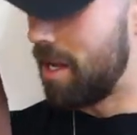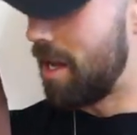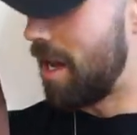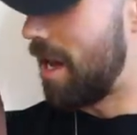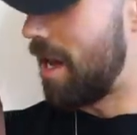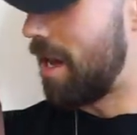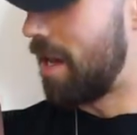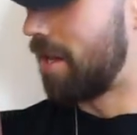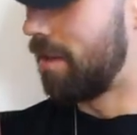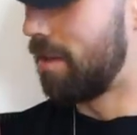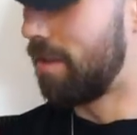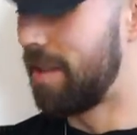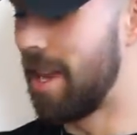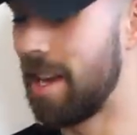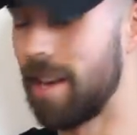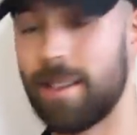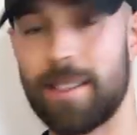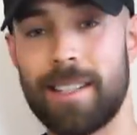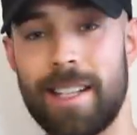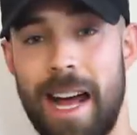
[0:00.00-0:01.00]

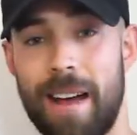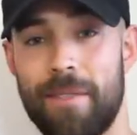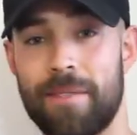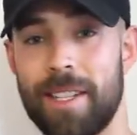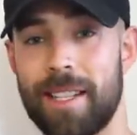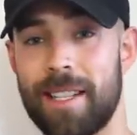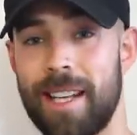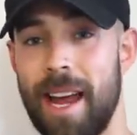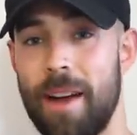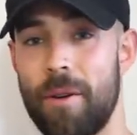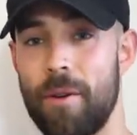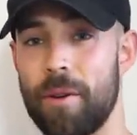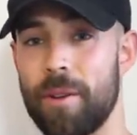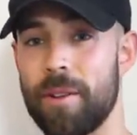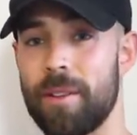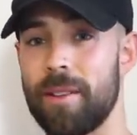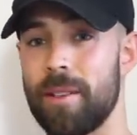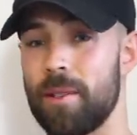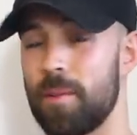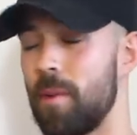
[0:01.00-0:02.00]
then a staff discount on
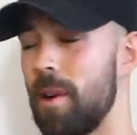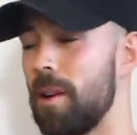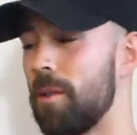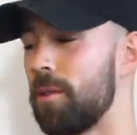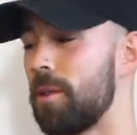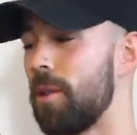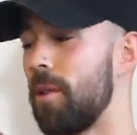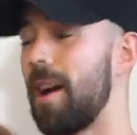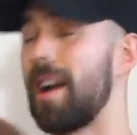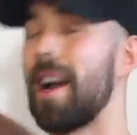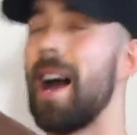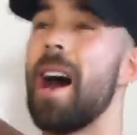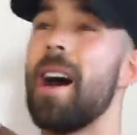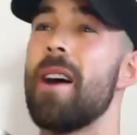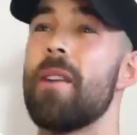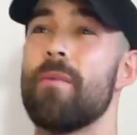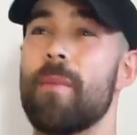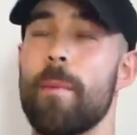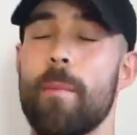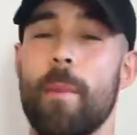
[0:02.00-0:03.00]
it as well. So I
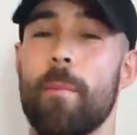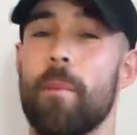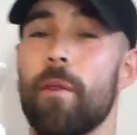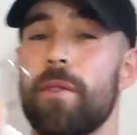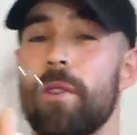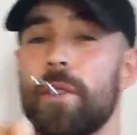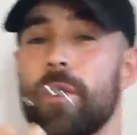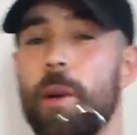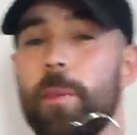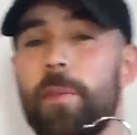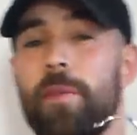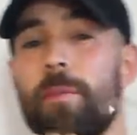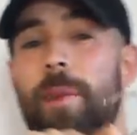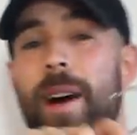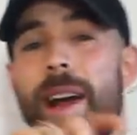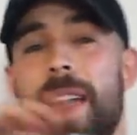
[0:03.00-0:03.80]
can't remember off the top of my